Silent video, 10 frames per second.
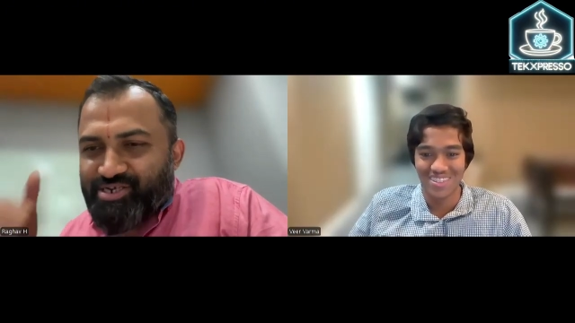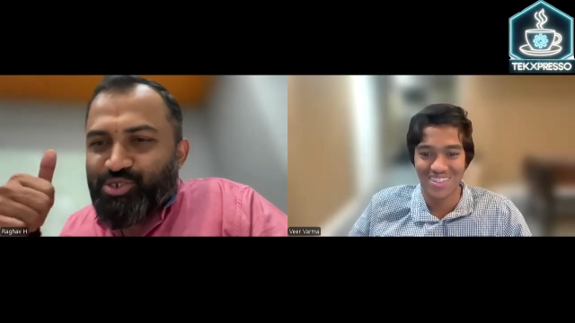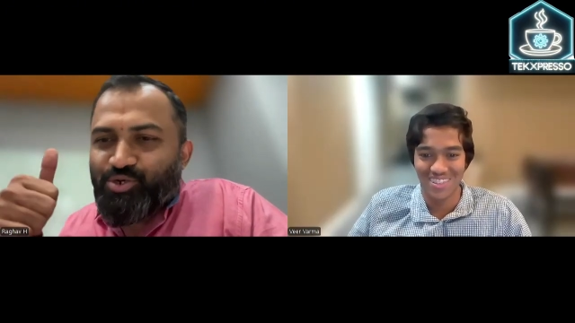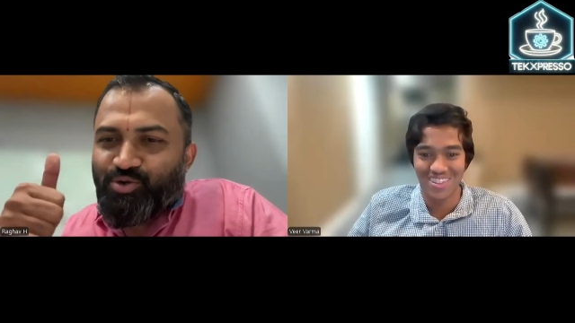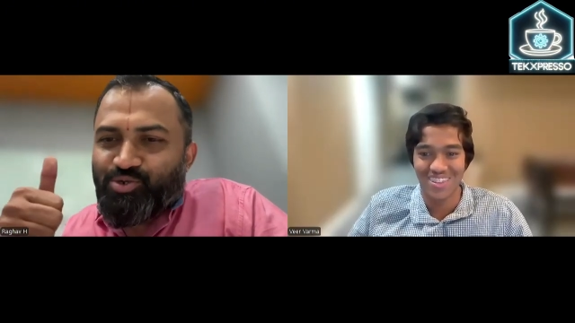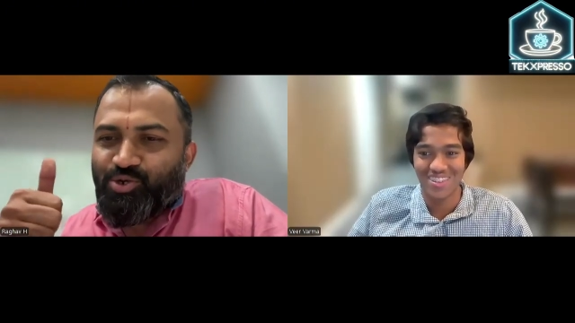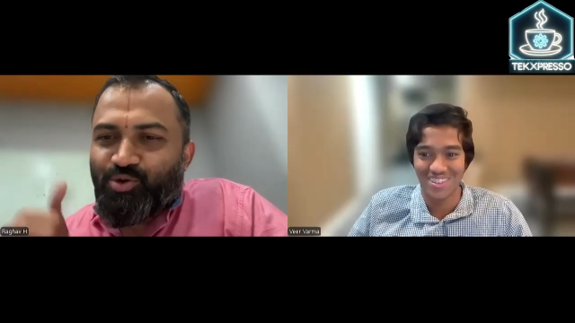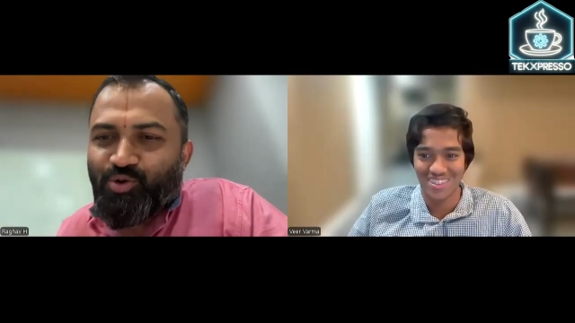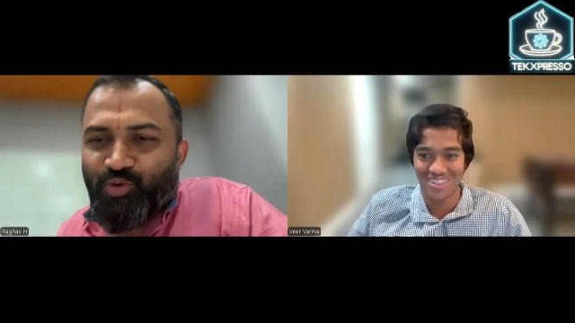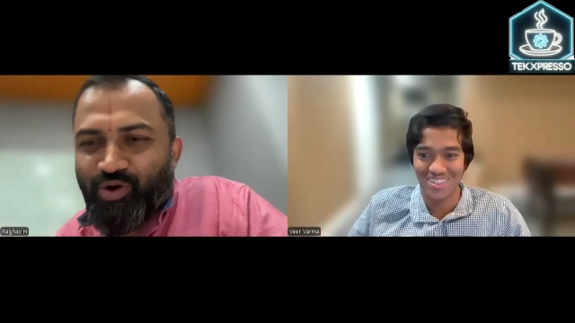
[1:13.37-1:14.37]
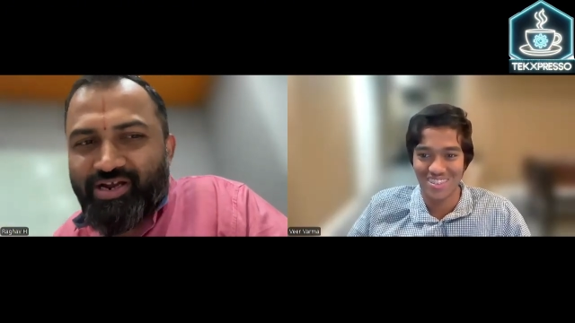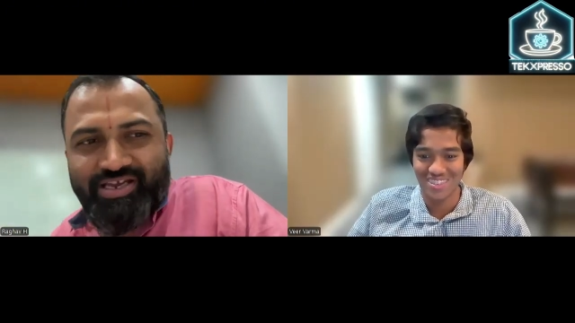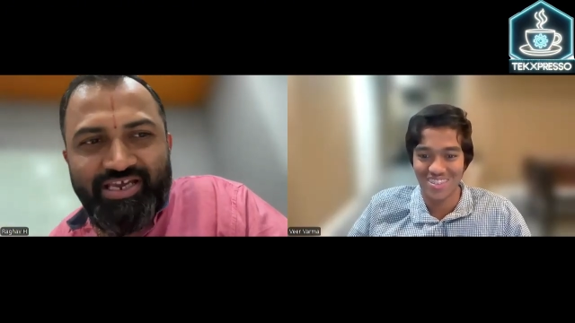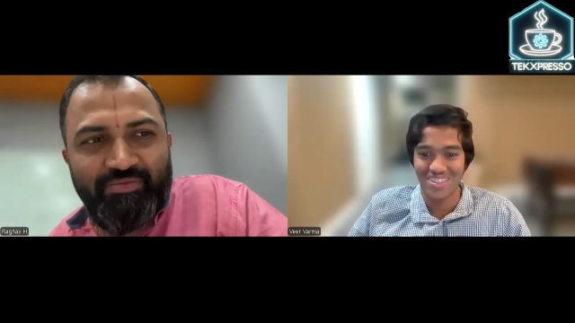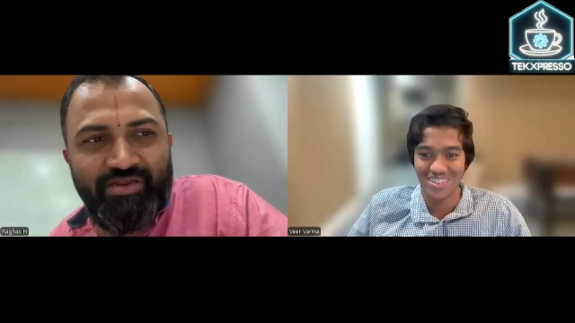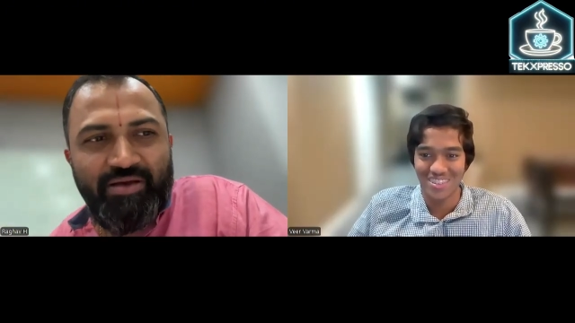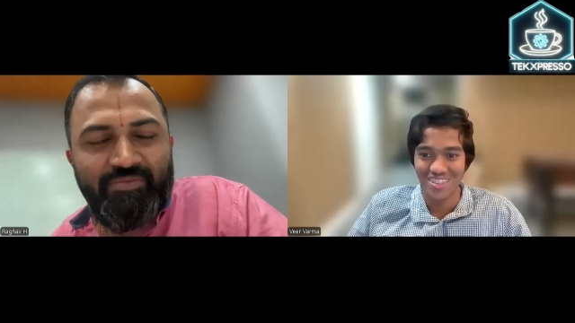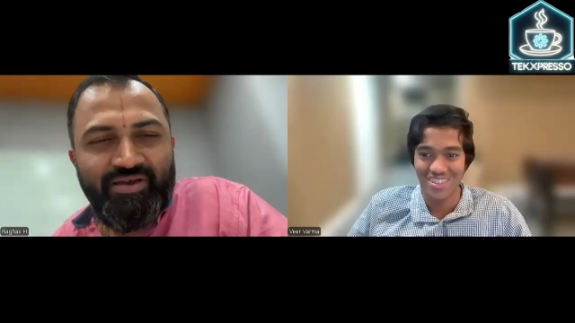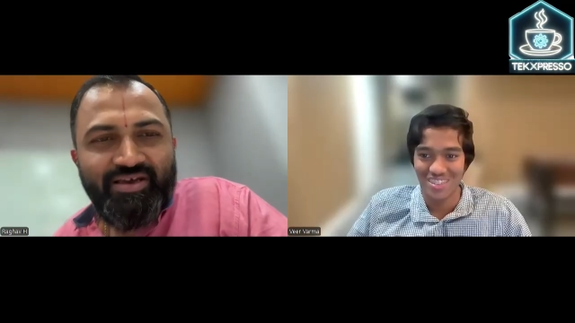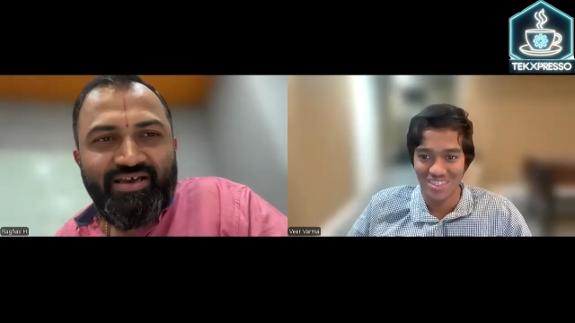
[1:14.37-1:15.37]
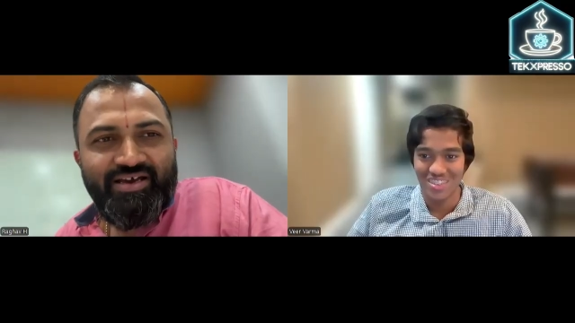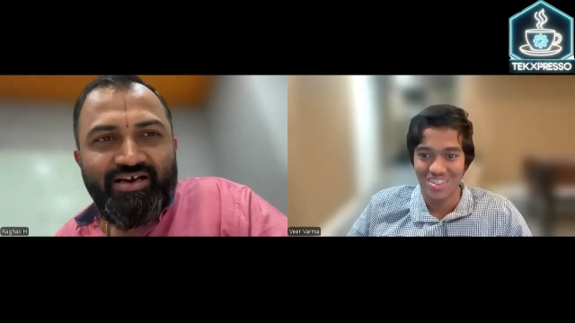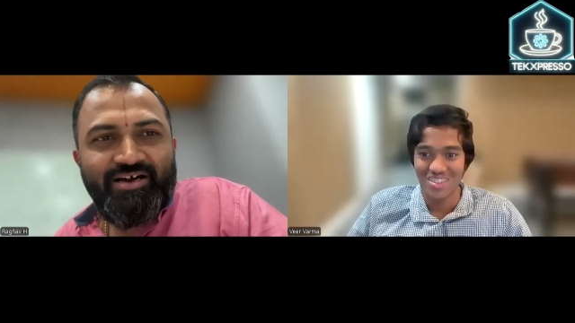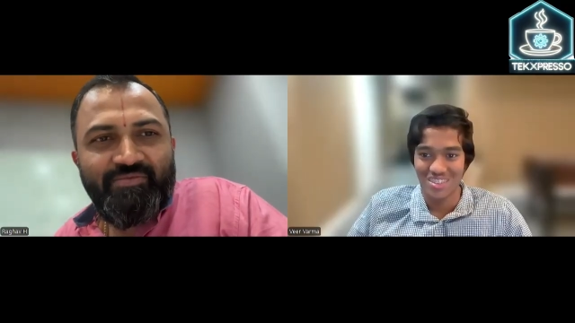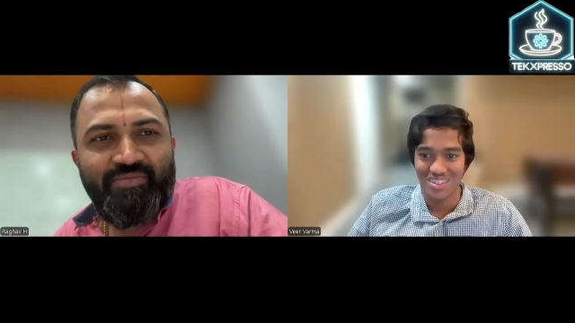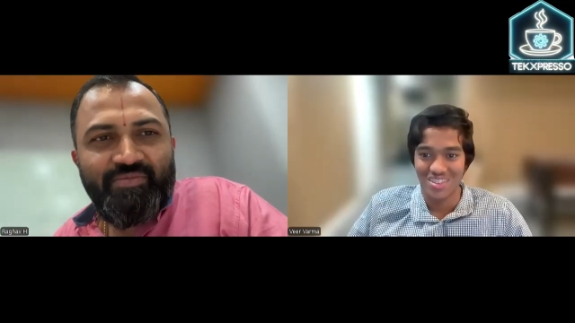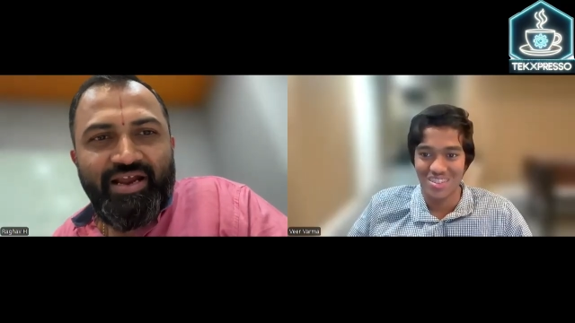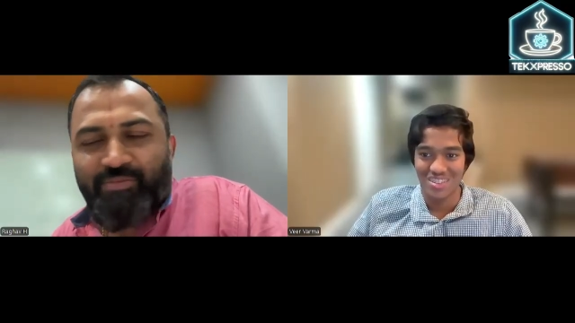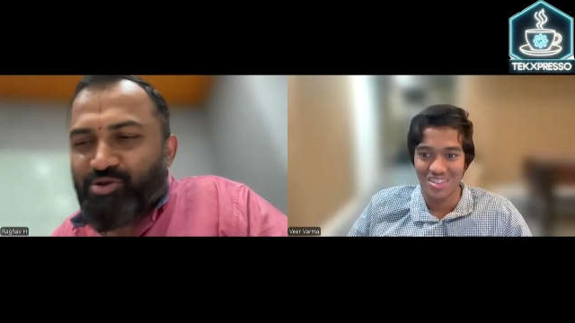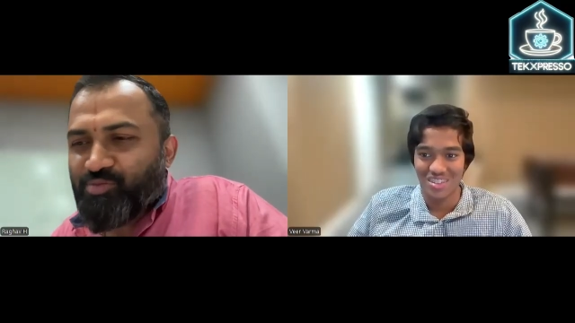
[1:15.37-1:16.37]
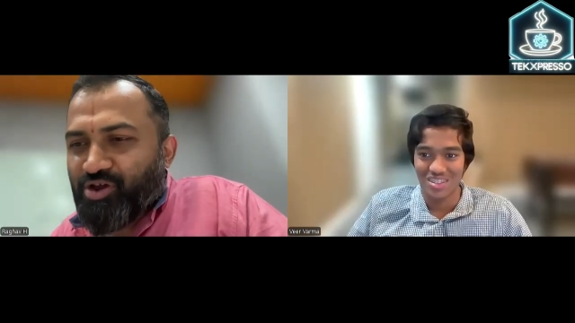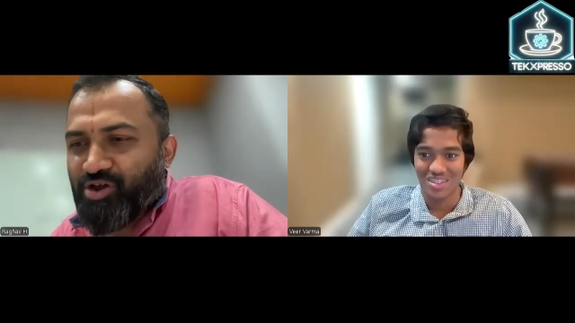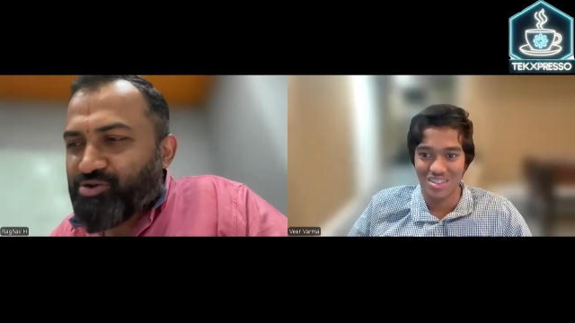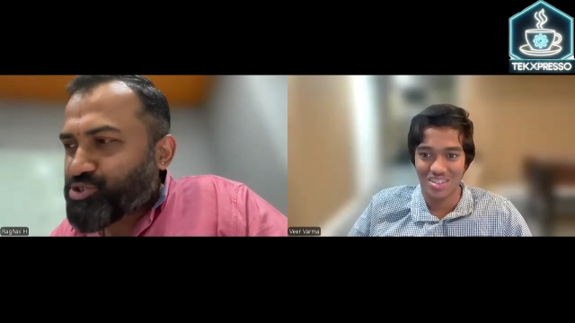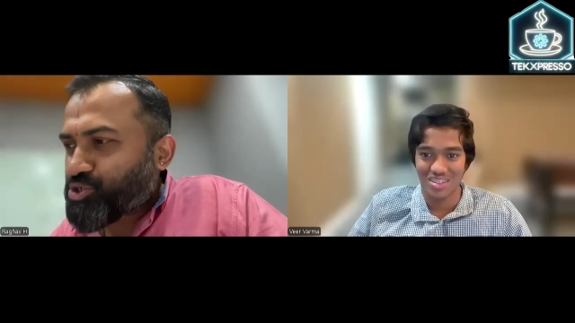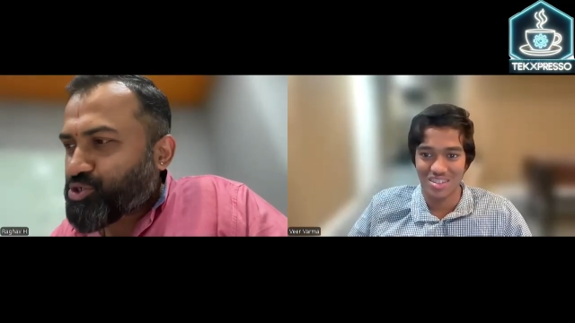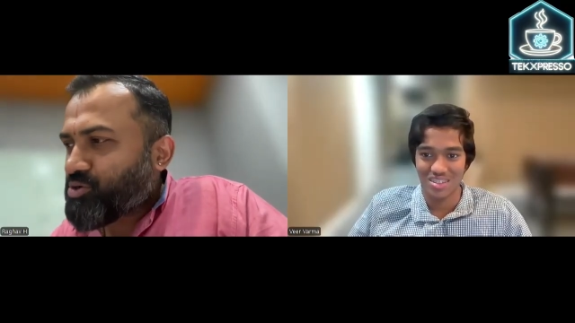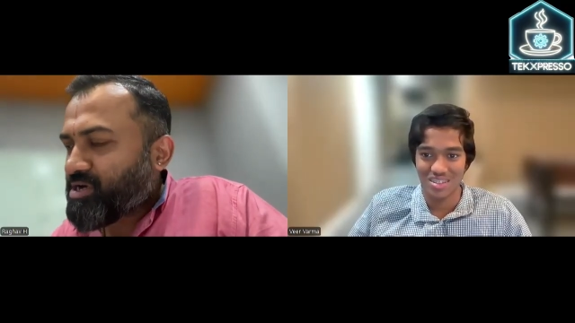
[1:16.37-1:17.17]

Speaker 1: So so good work. Keep it up um, and happy to be on your show.